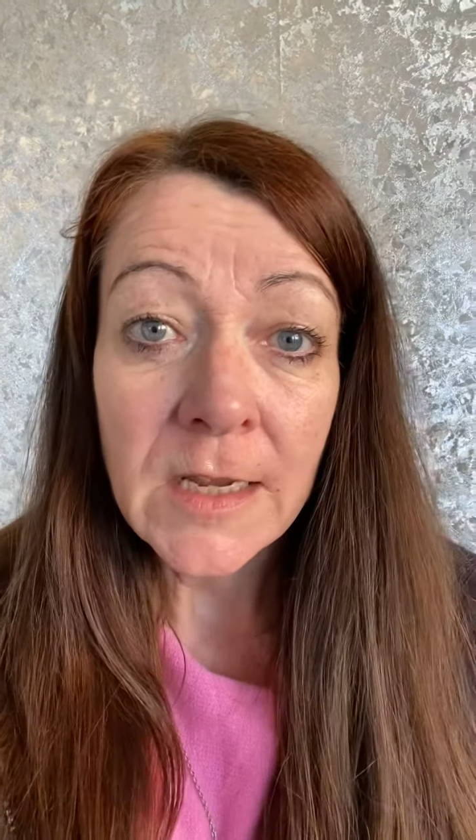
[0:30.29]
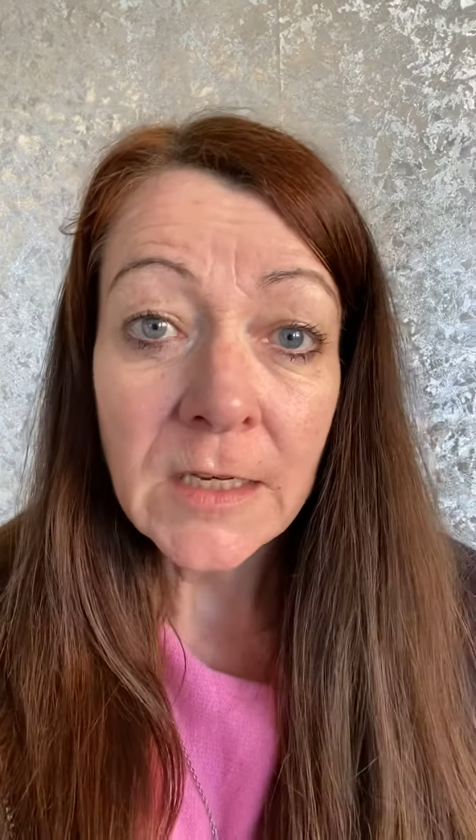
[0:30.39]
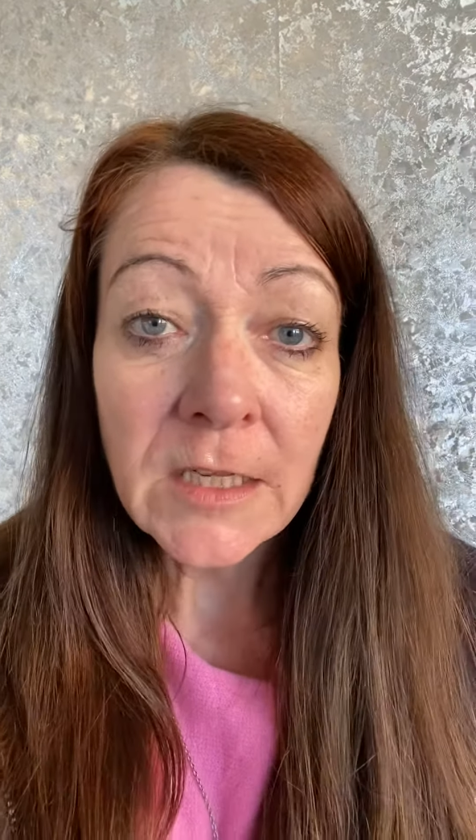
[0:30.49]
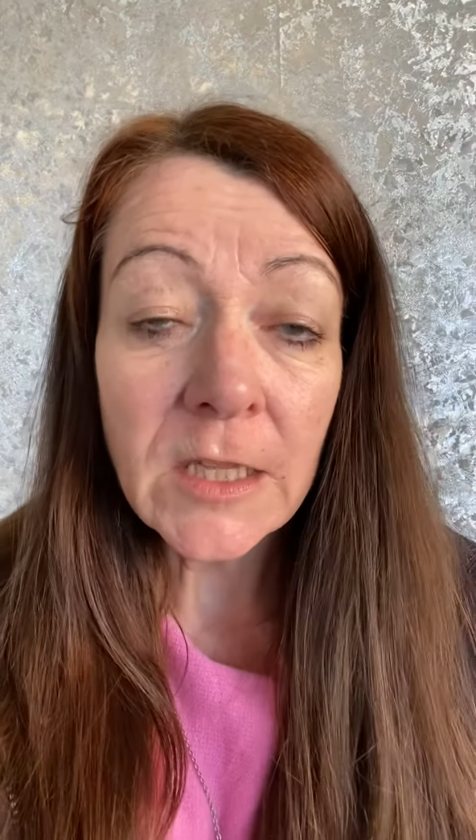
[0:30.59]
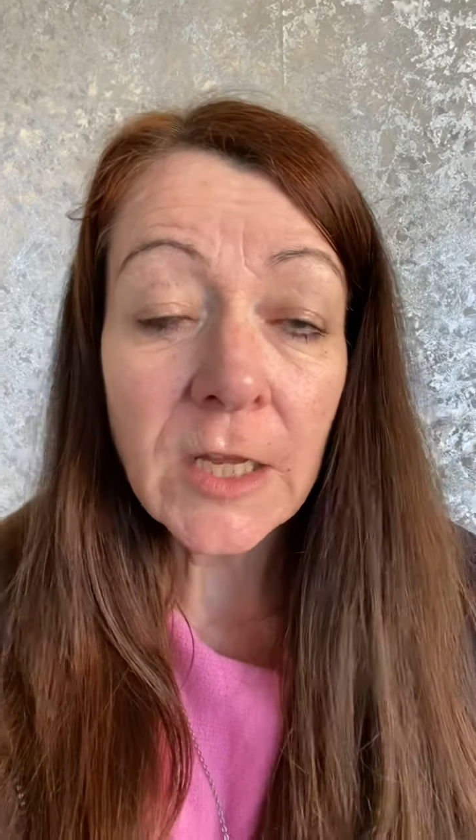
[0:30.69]

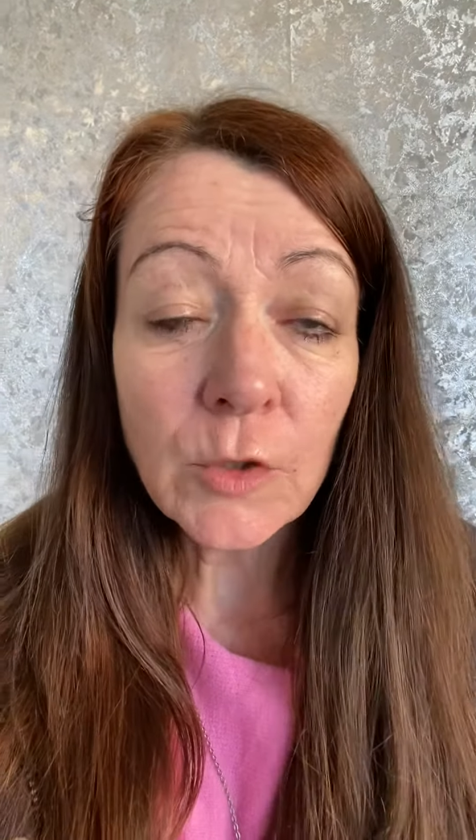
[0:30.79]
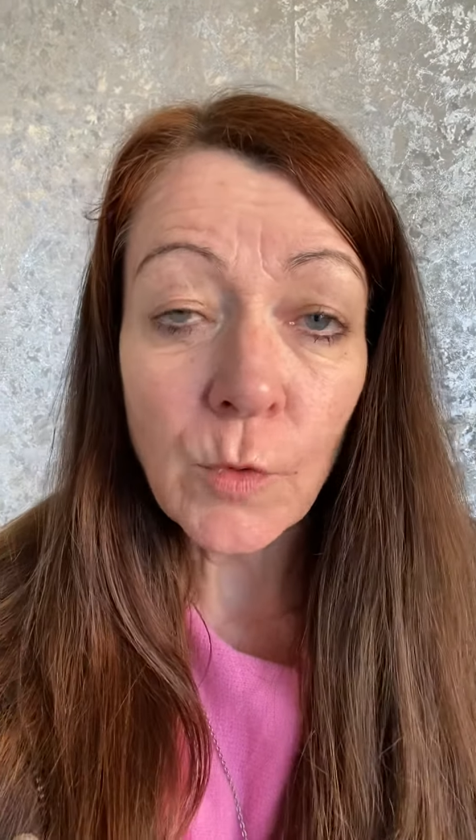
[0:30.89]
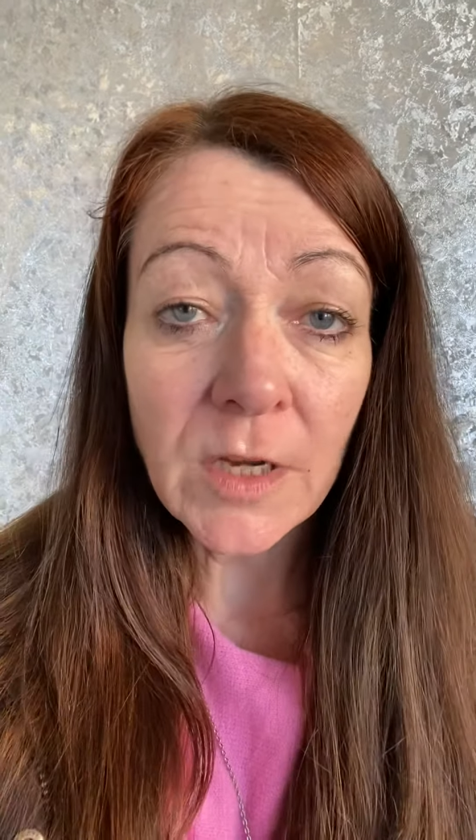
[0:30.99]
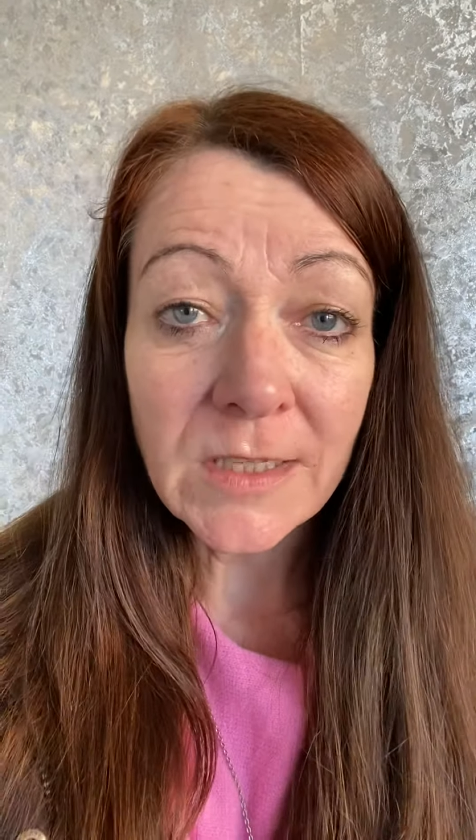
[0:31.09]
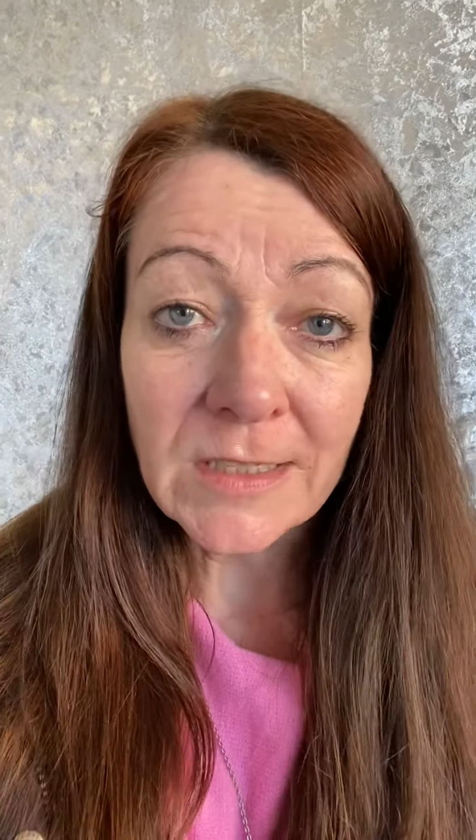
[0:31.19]
did that
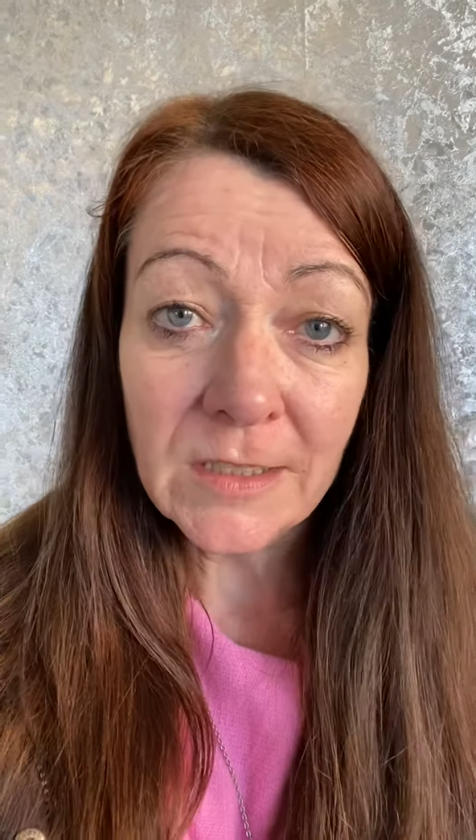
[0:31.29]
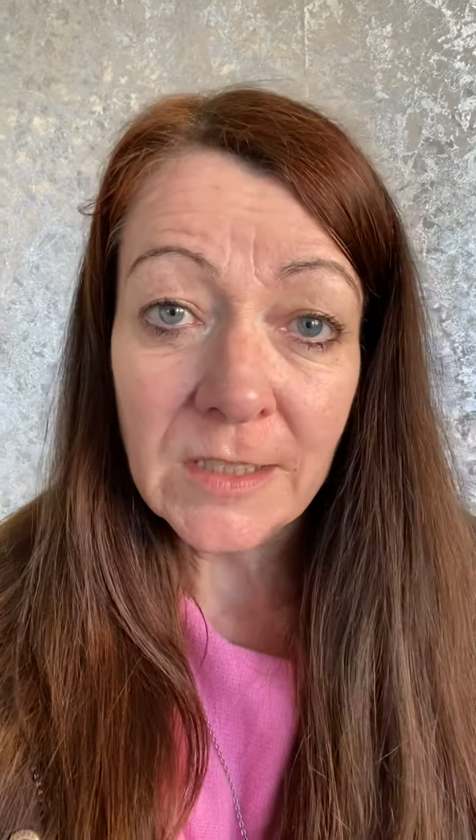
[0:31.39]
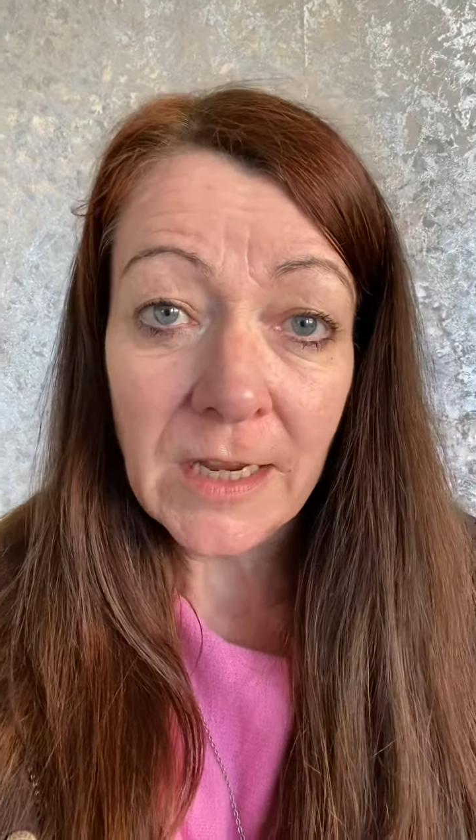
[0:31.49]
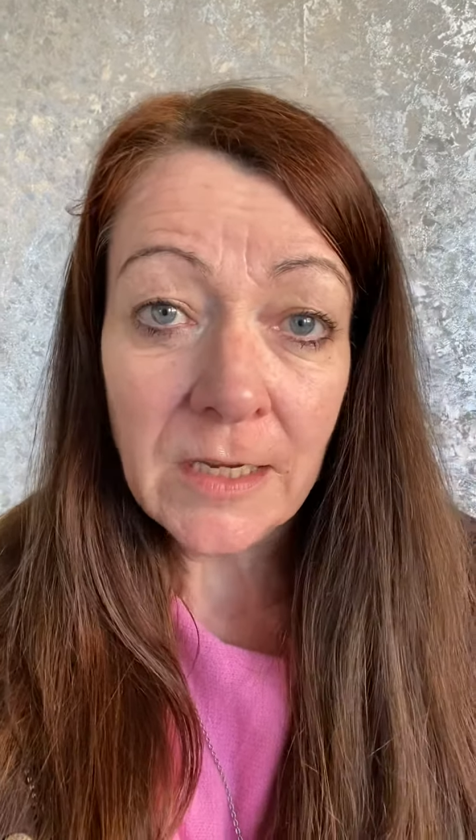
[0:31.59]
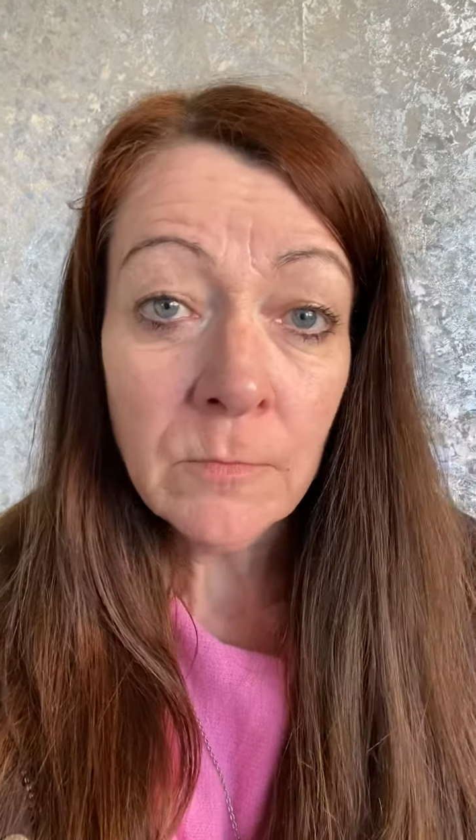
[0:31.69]
twice in the
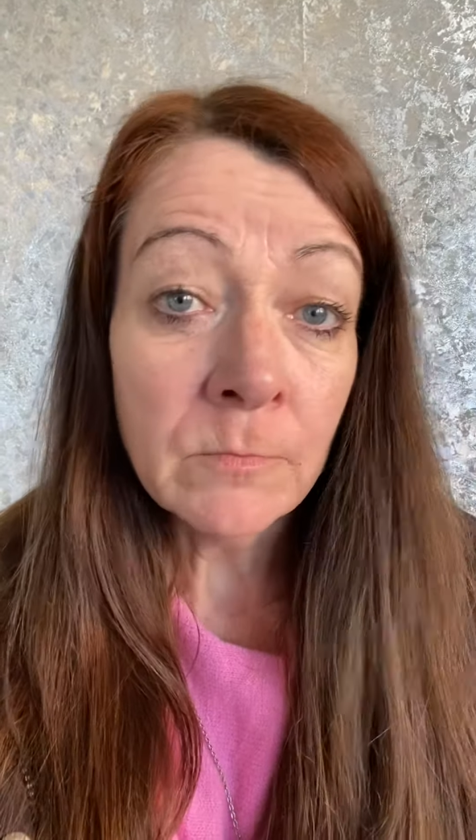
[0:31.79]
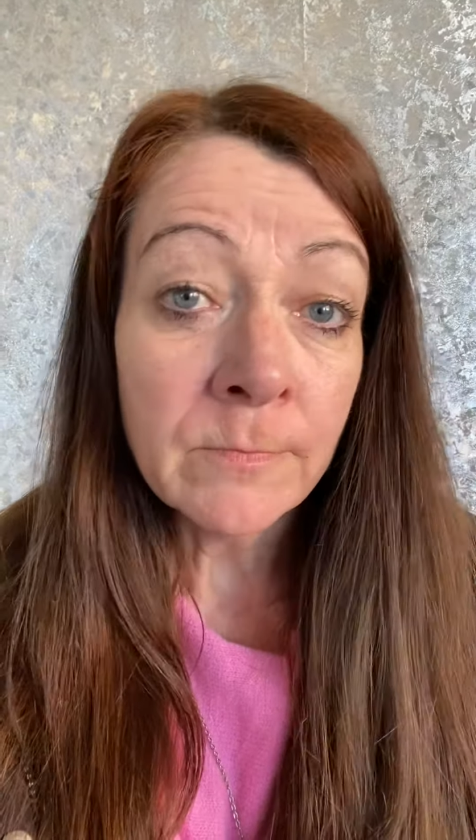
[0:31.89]
day,